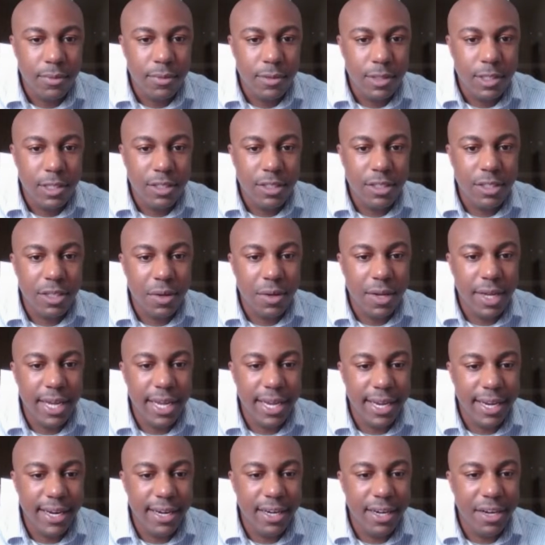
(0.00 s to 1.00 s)
So
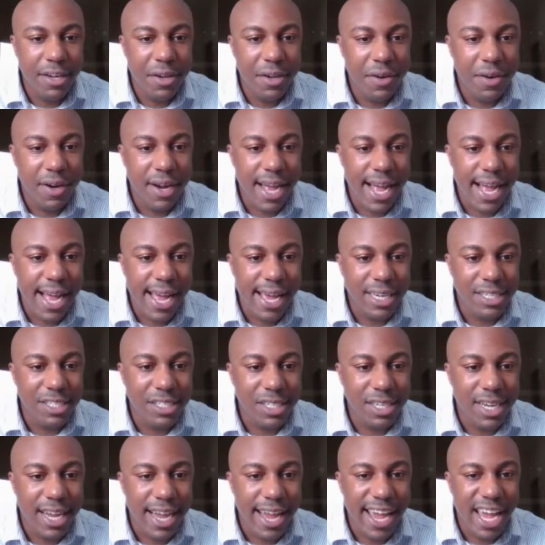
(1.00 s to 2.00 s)
here, you're
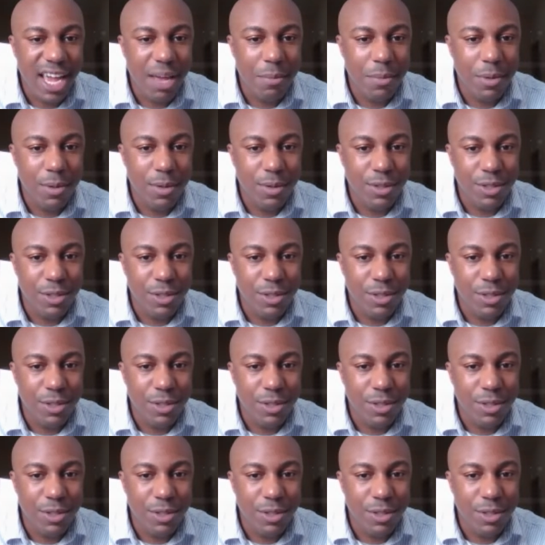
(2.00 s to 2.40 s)
actually able